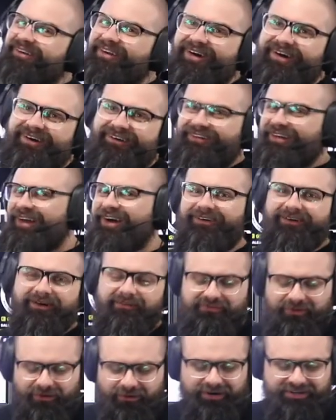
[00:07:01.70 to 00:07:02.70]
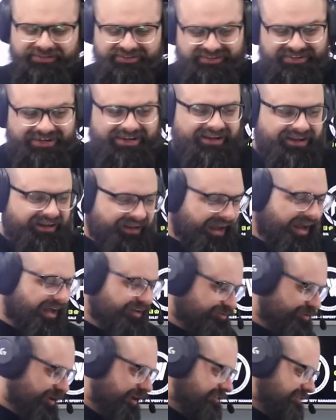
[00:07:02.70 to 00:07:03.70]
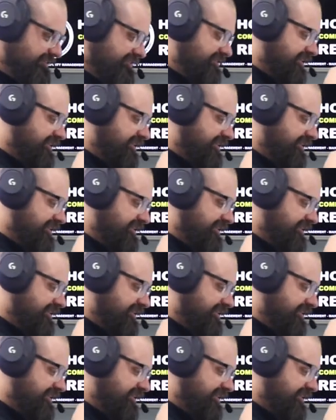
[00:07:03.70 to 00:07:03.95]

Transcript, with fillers: no, no. Of course, contractors